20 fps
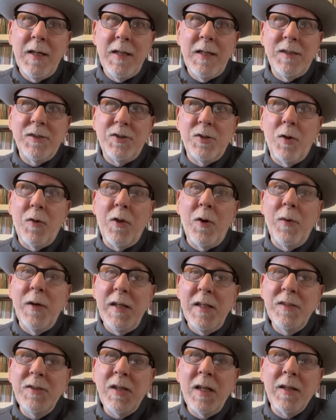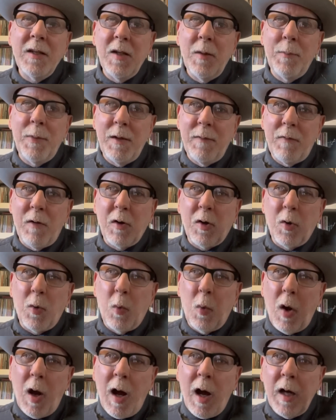So there is a little bit of a
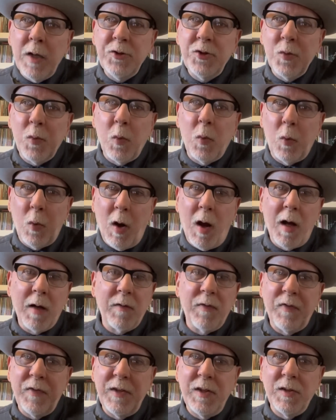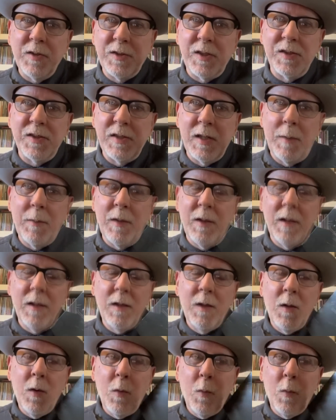garage rock feel to some of this.